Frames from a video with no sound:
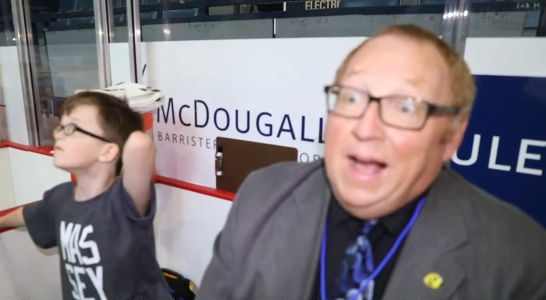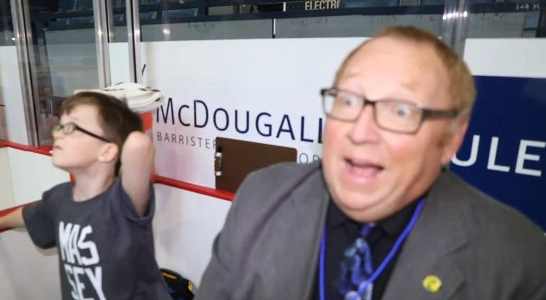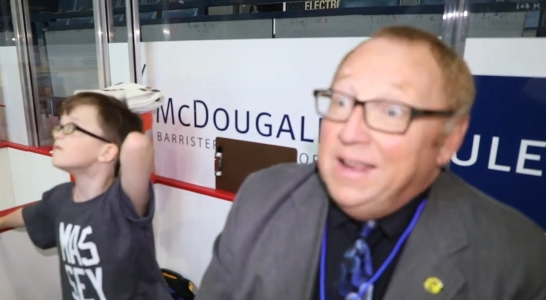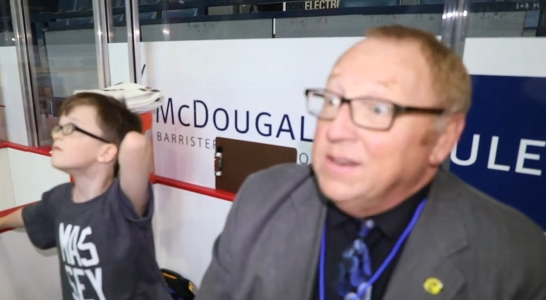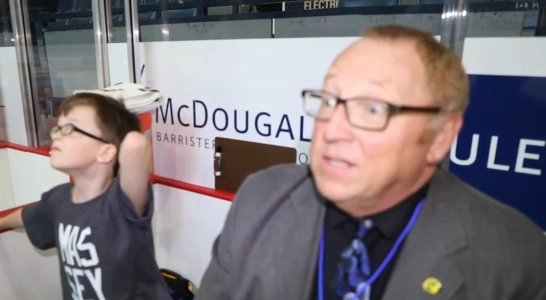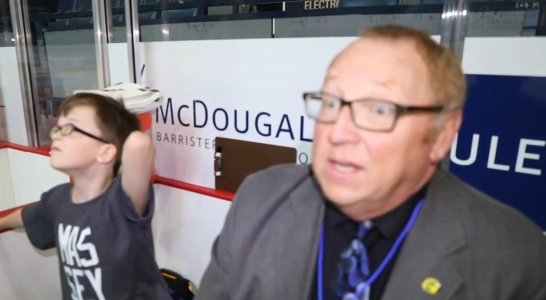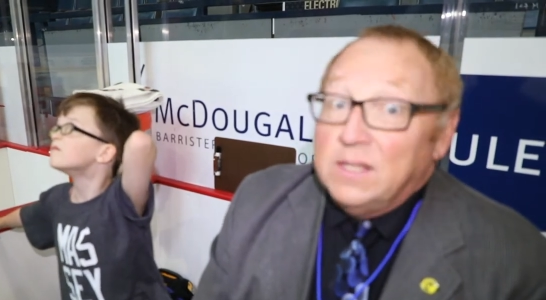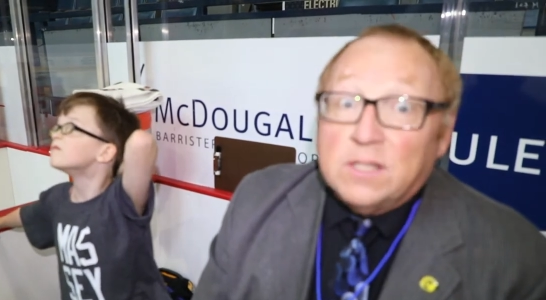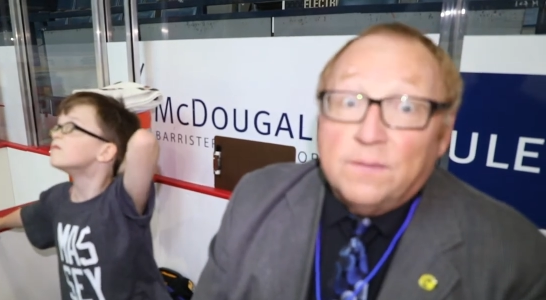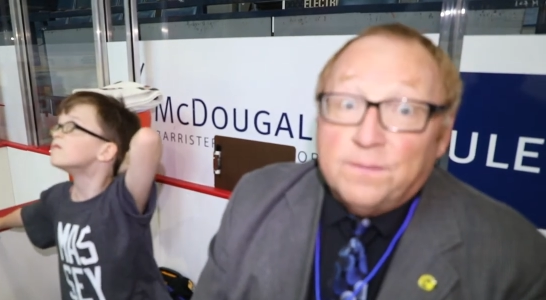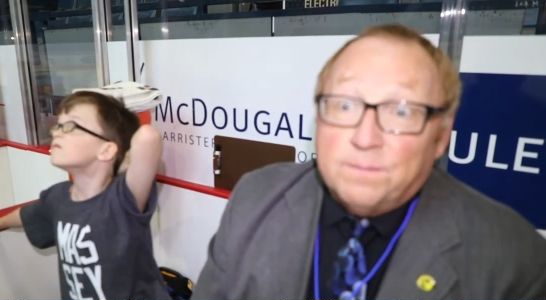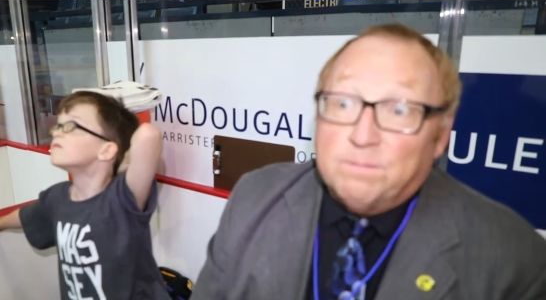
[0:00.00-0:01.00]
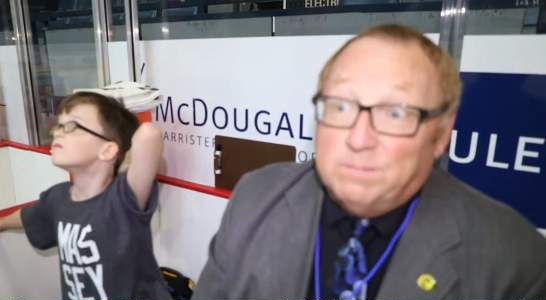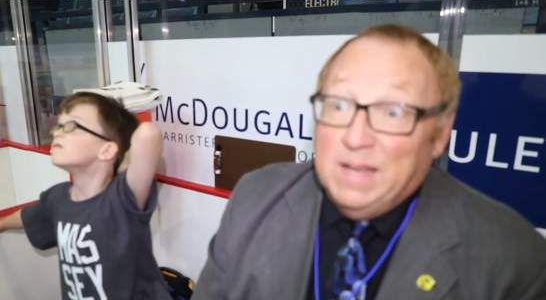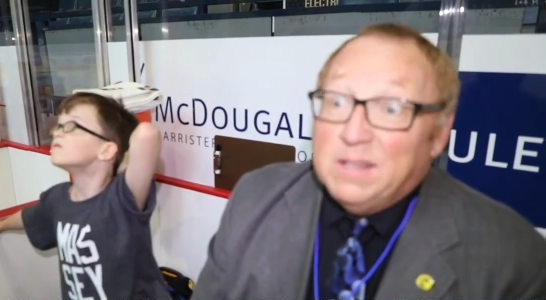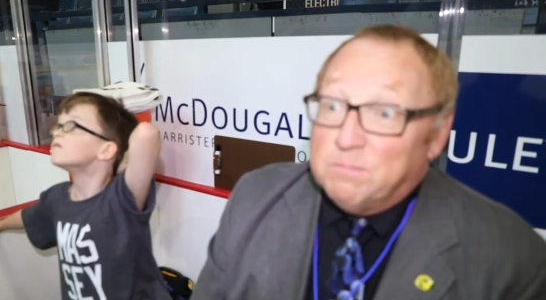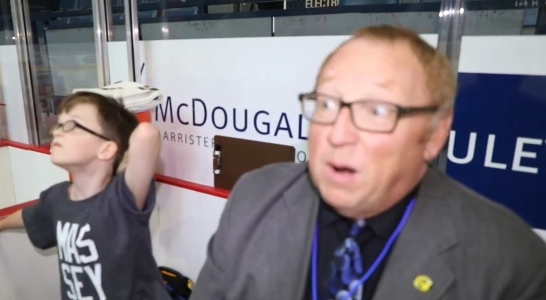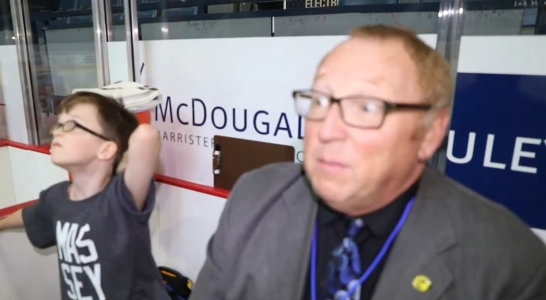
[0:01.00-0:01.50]
Speaker 1: I, it's, a,
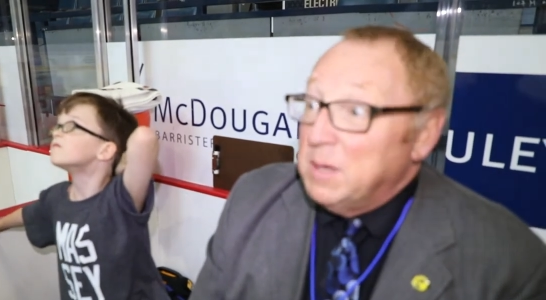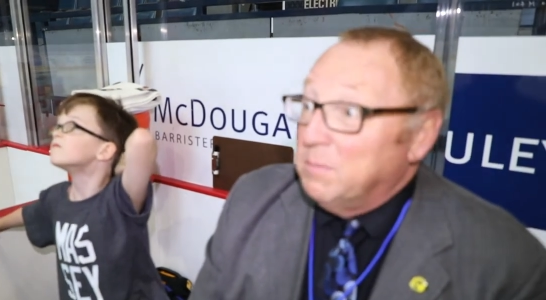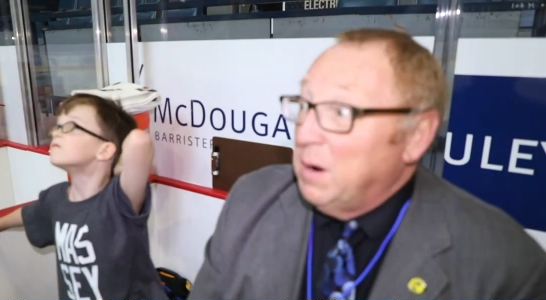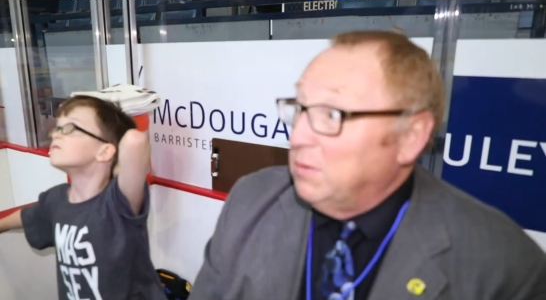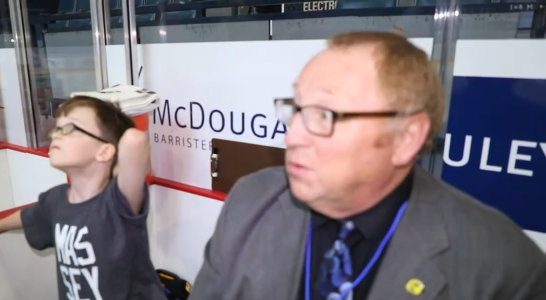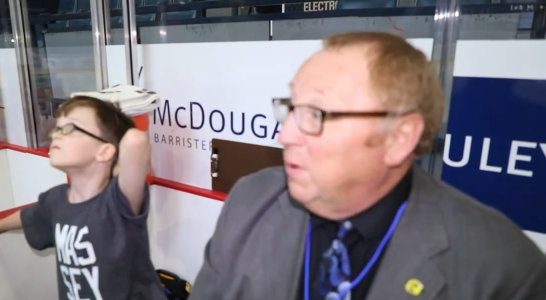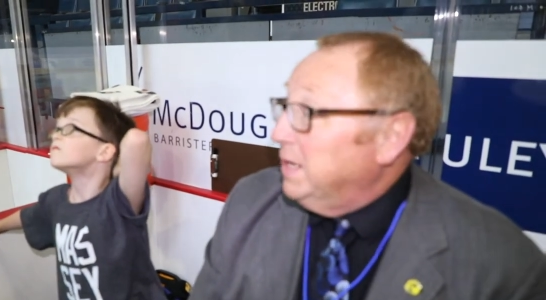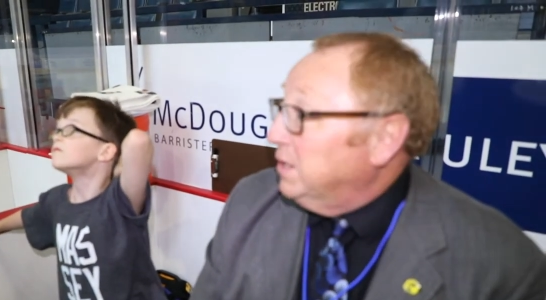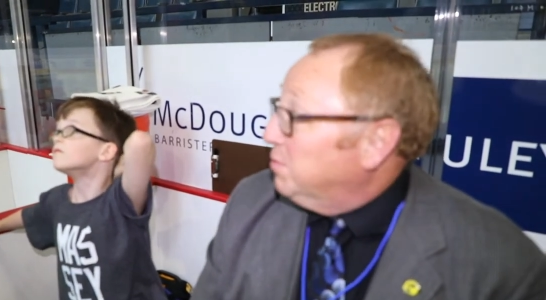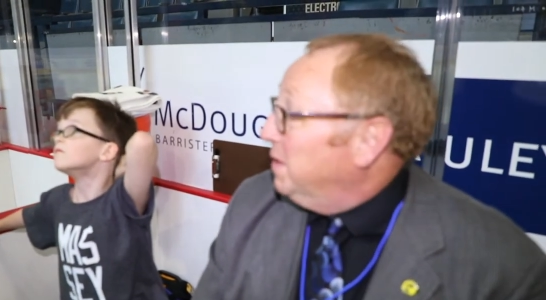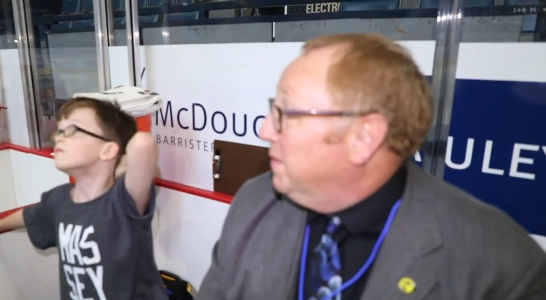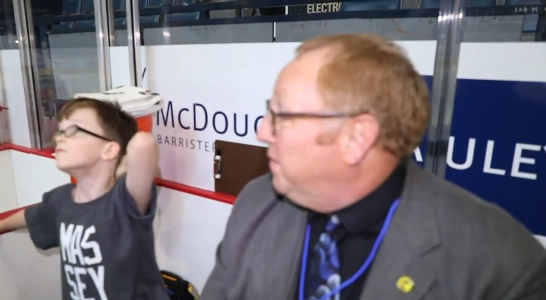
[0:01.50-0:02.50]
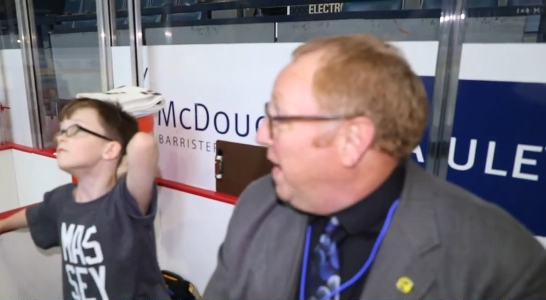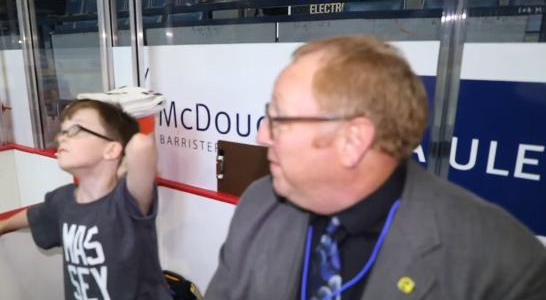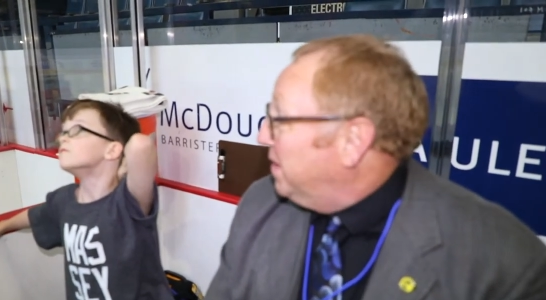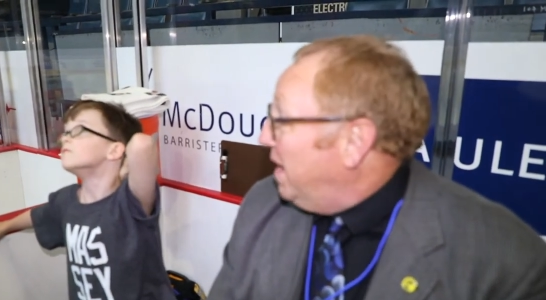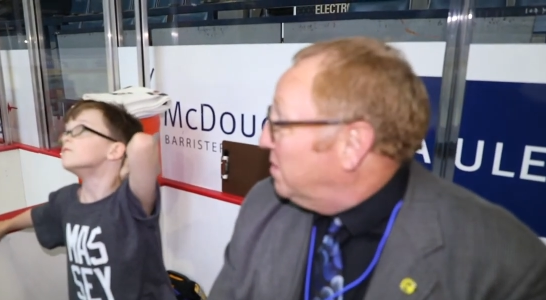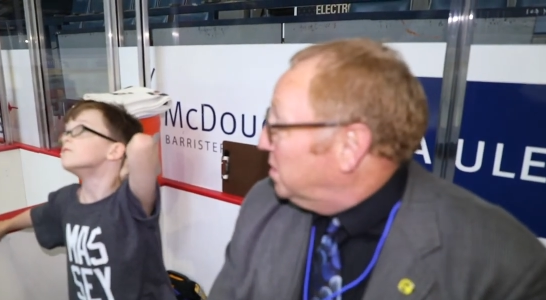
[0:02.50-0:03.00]
it's probably about twenty,
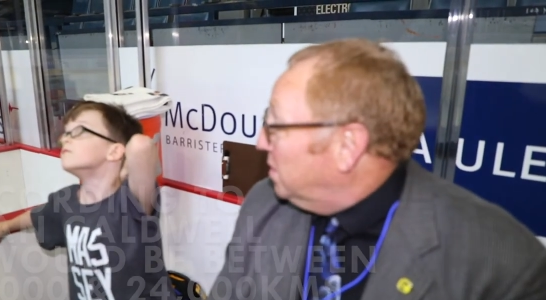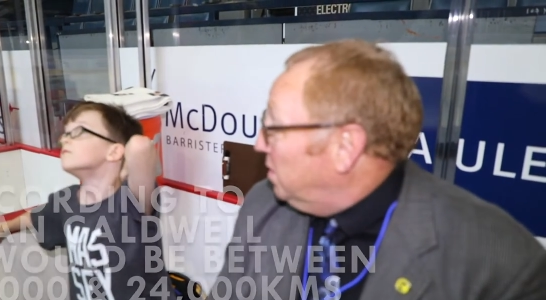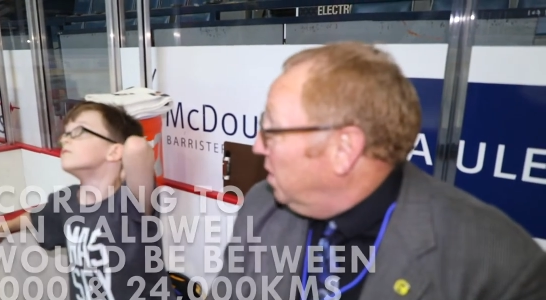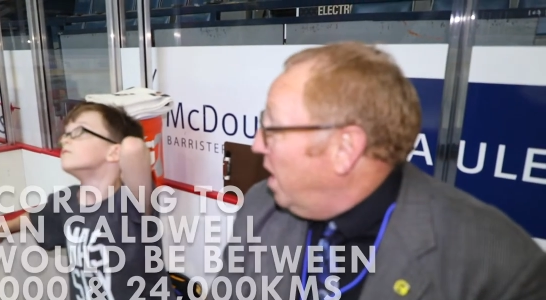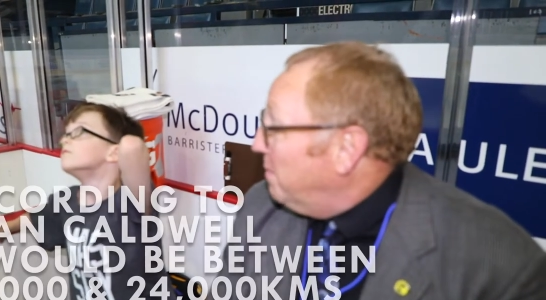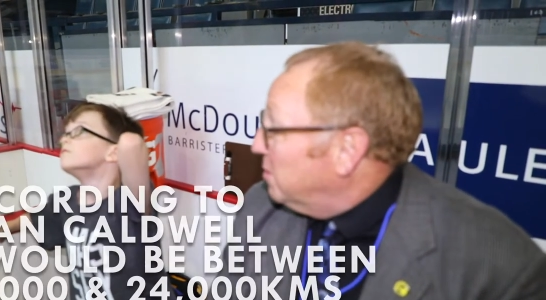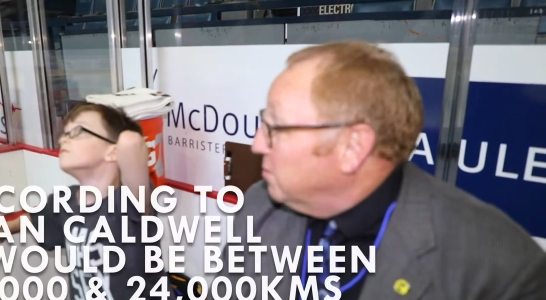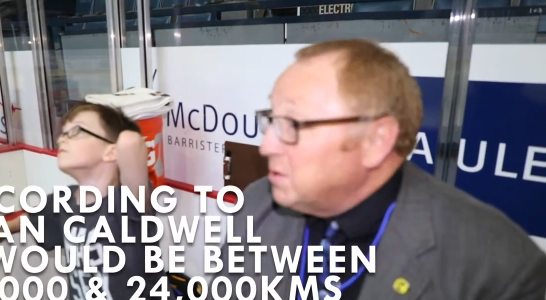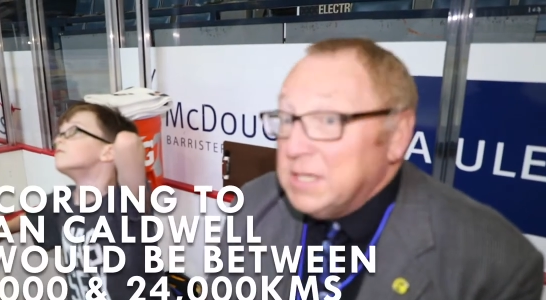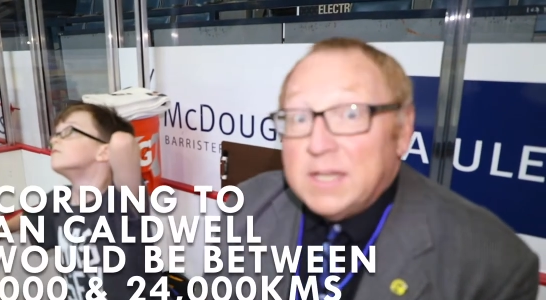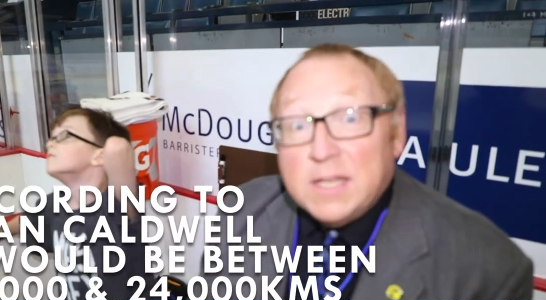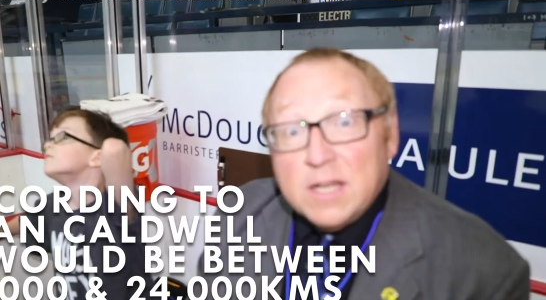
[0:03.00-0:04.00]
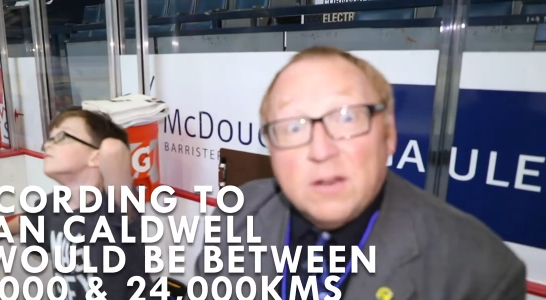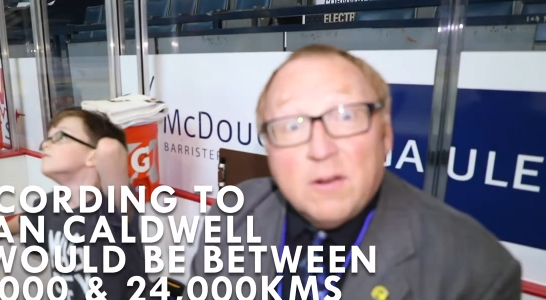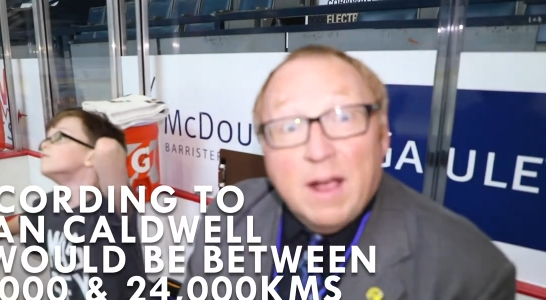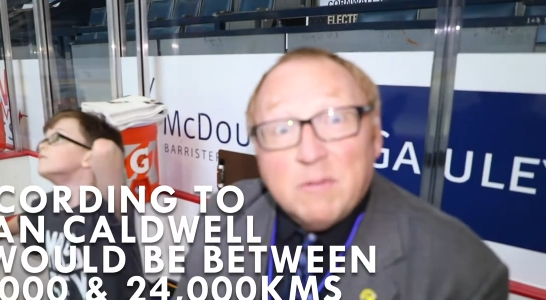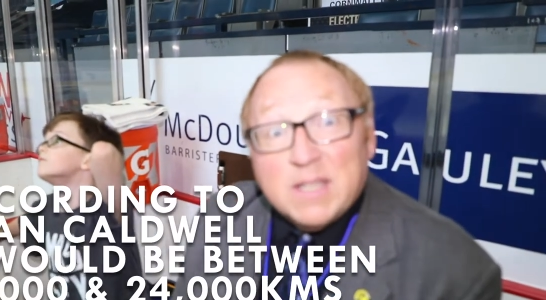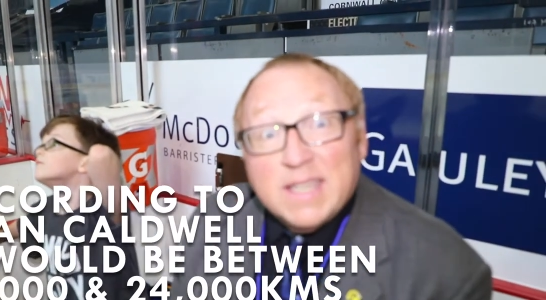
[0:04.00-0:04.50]
twenty-five thousand kilometers in a year,
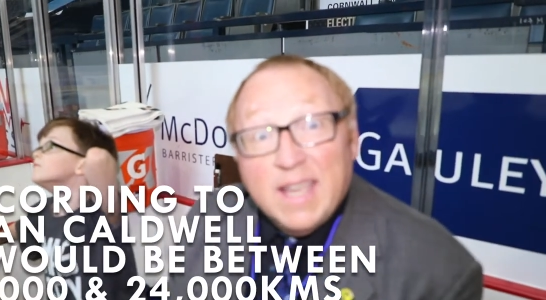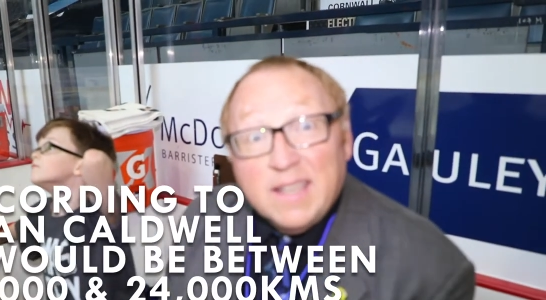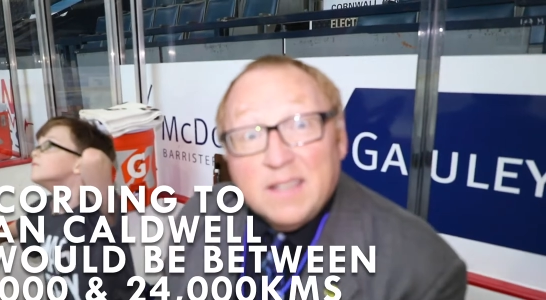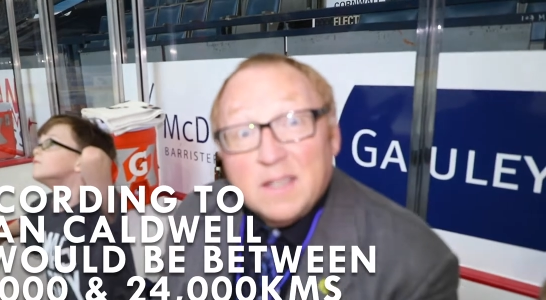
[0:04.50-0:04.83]
I would think.